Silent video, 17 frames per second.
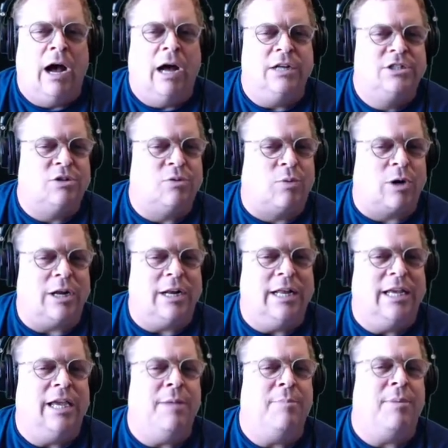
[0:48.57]
So we're
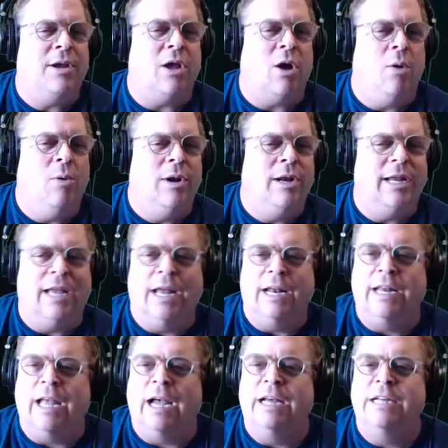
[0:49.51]
gonna keep it going
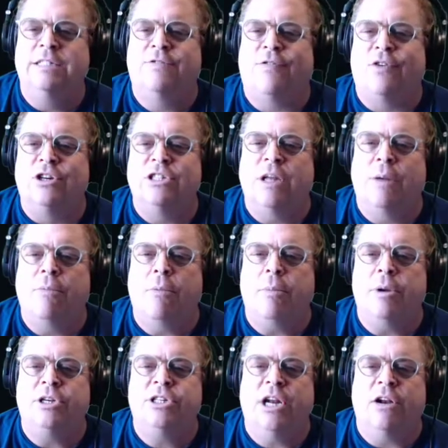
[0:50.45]
again, guys. First time at
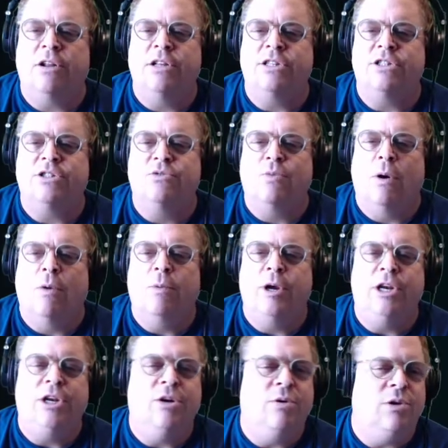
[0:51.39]
my channel, this is what
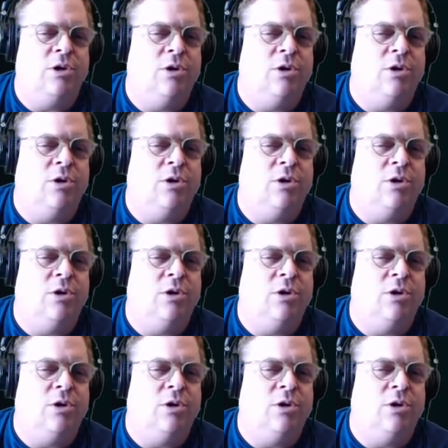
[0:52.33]
we do.